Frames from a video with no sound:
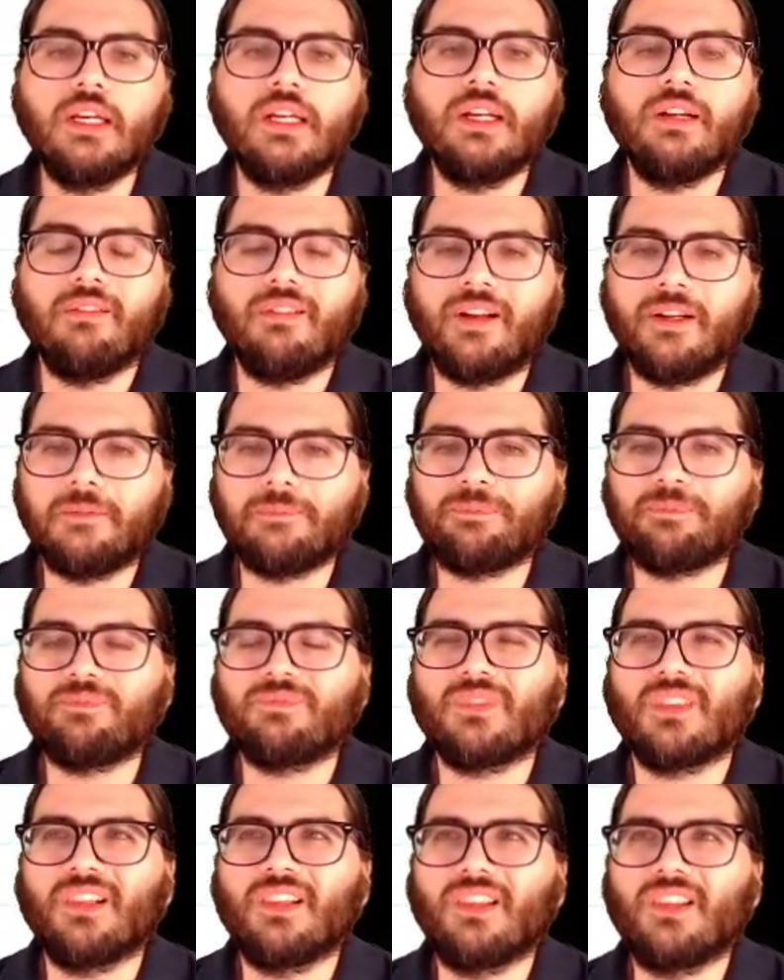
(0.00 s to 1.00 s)
Okay?
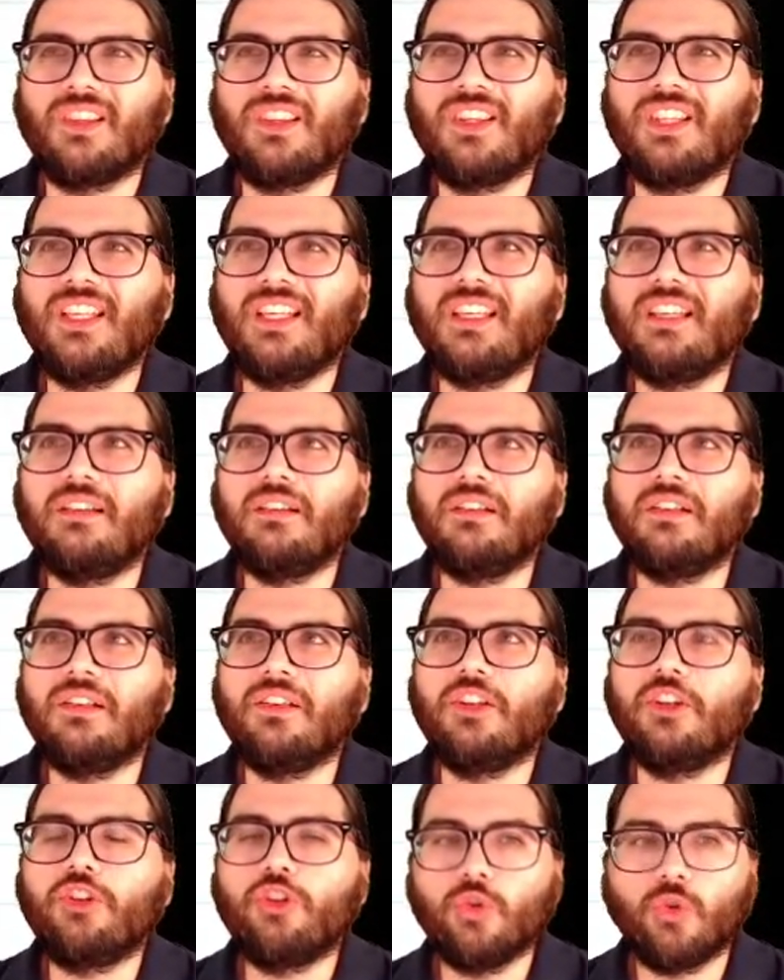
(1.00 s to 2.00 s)
The
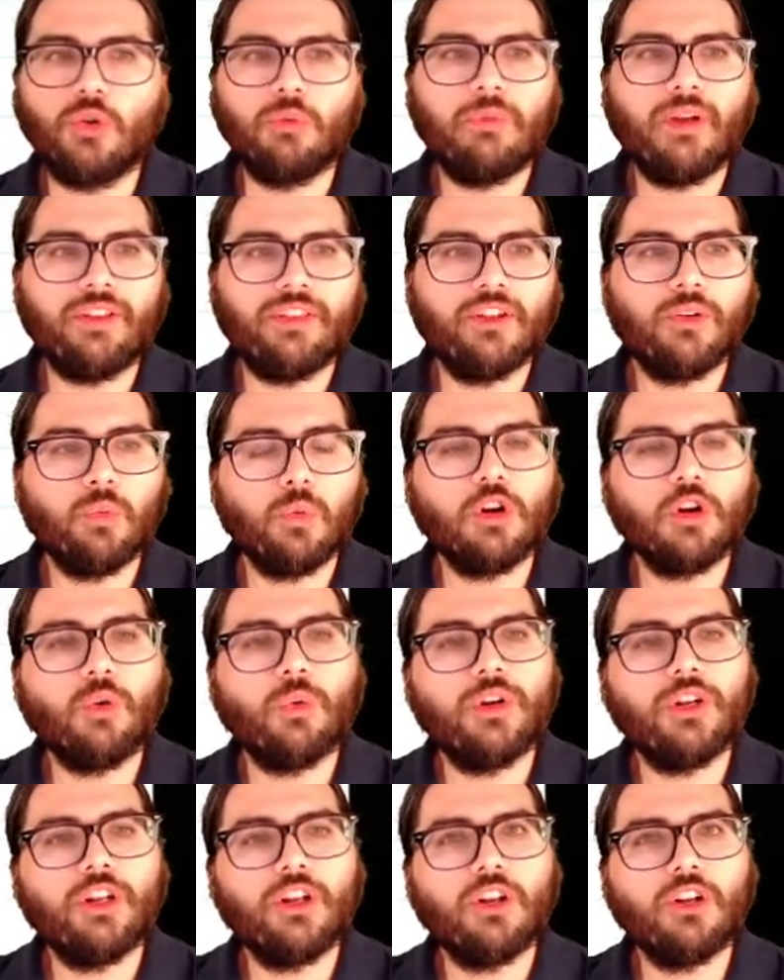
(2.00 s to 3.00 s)
dual method we're going
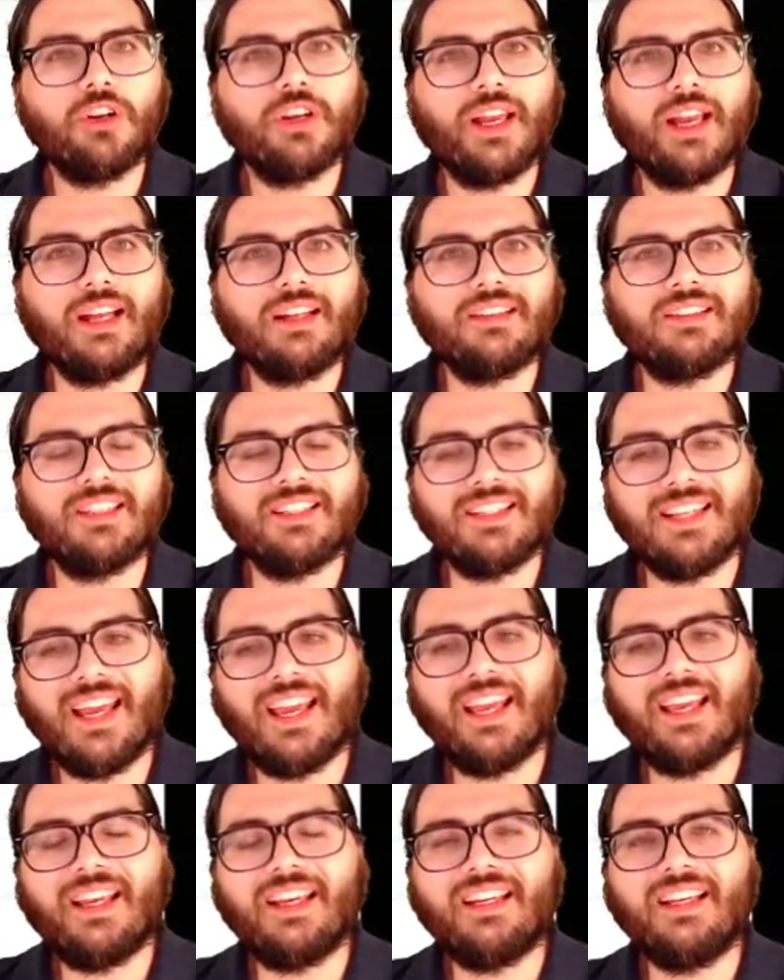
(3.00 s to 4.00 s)
to look at
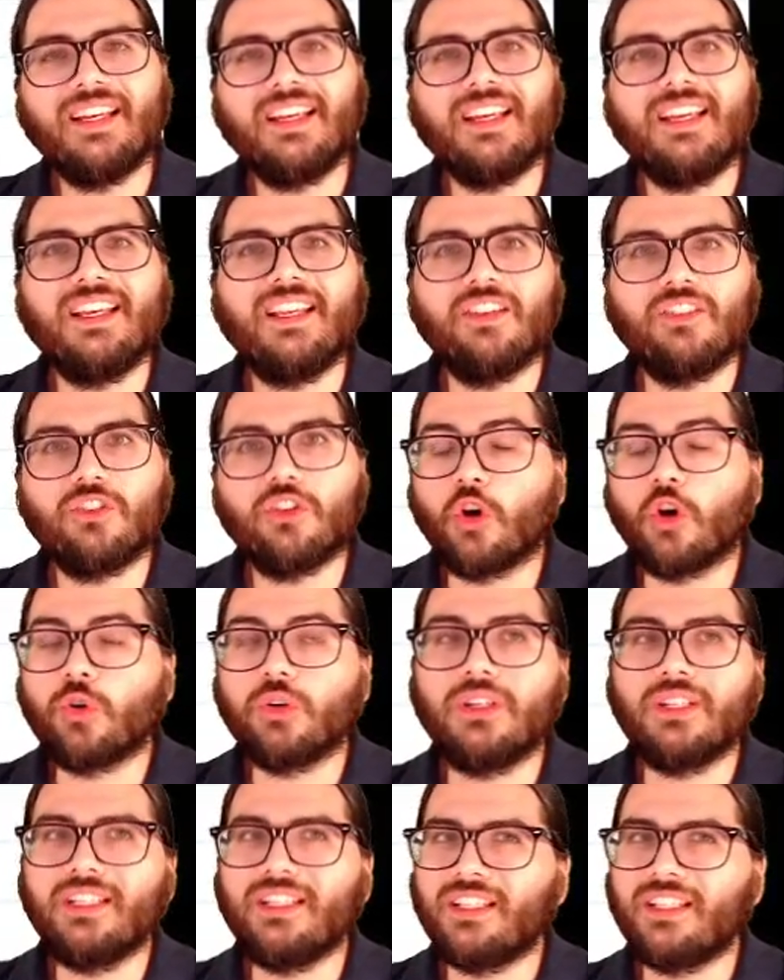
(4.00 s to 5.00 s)
today is
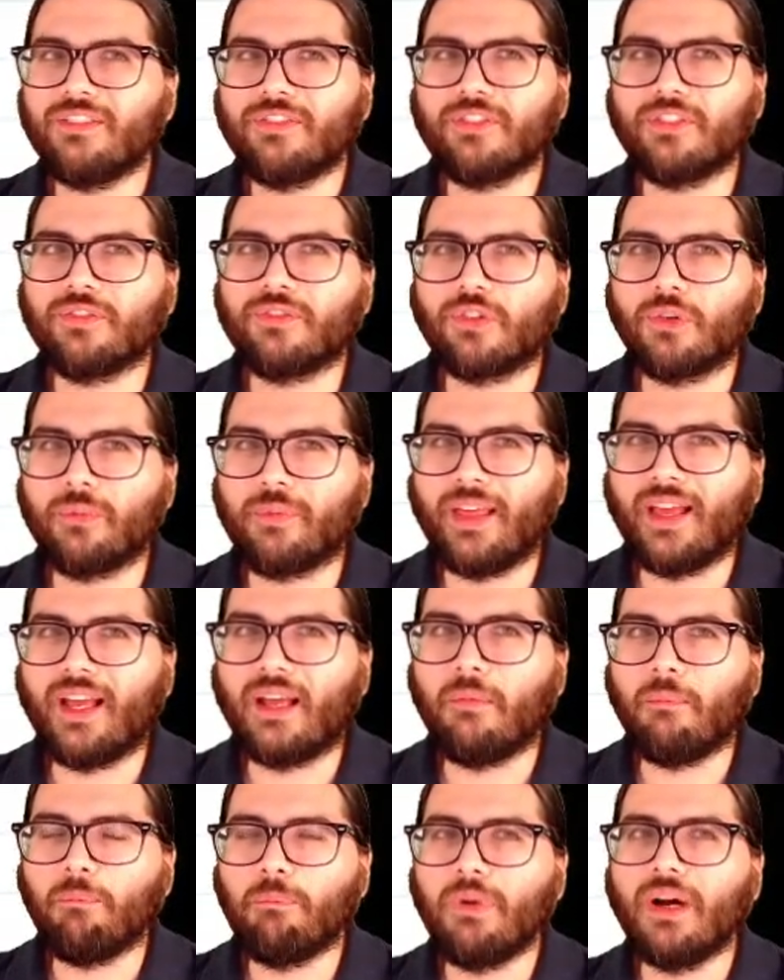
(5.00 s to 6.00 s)
totally different from
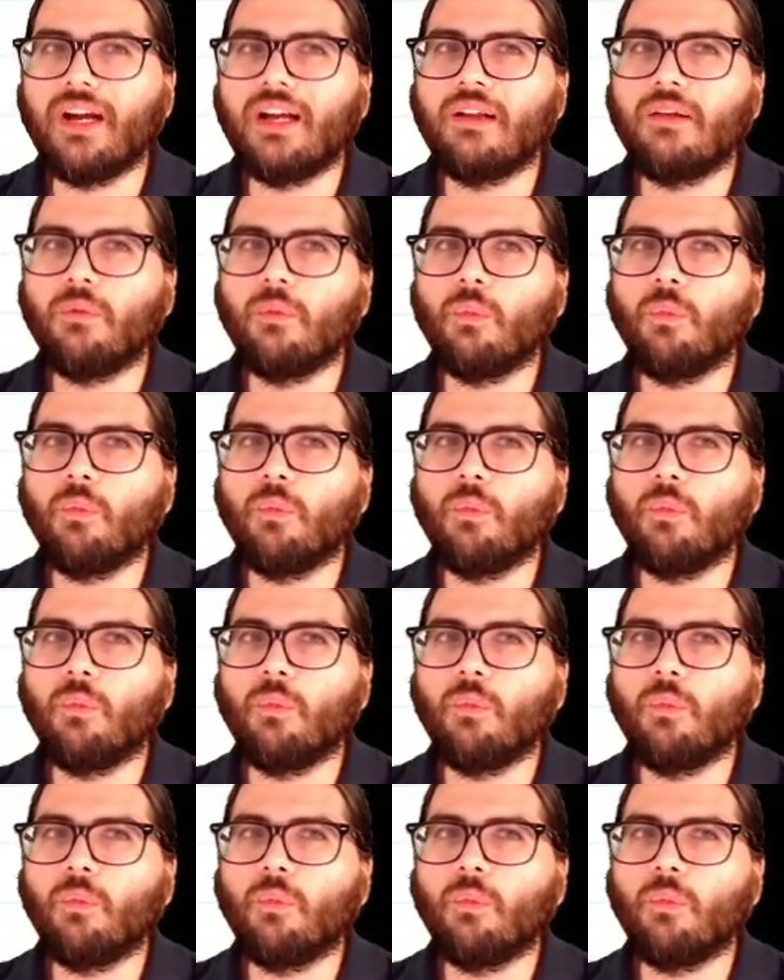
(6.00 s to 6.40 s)
that, but